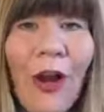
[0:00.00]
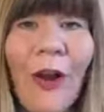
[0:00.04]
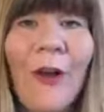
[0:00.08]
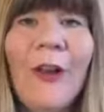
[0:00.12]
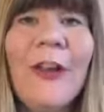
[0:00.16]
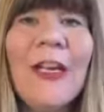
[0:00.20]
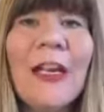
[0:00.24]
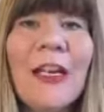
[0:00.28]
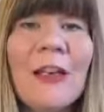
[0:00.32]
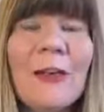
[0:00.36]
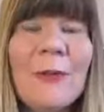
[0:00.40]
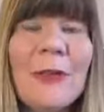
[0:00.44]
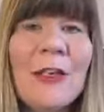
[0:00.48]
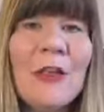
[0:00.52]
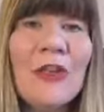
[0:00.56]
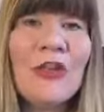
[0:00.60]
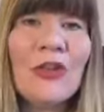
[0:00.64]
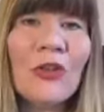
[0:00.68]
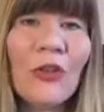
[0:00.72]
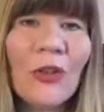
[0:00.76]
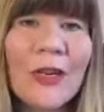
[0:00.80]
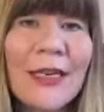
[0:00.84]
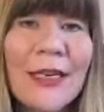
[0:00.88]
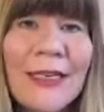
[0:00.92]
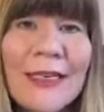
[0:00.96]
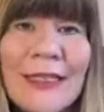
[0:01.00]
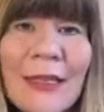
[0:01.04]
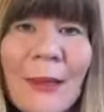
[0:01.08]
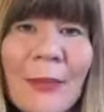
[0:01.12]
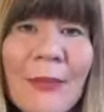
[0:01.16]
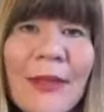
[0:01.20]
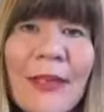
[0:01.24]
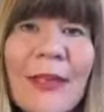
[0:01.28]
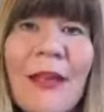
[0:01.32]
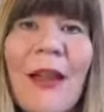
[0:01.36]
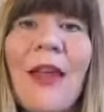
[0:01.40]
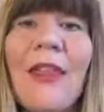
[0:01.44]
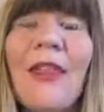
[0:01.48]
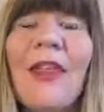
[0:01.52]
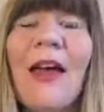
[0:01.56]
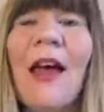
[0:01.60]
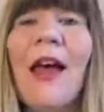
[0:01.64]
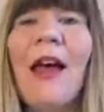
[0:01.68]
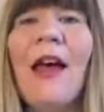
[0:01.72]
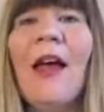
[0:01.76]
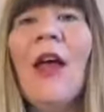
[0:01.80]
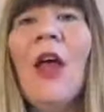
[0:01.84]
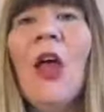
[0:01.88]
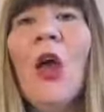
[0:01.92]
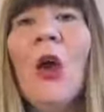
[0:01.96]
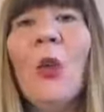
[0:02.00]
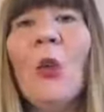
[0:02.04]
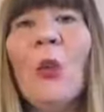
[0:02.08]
only going to be joining something like that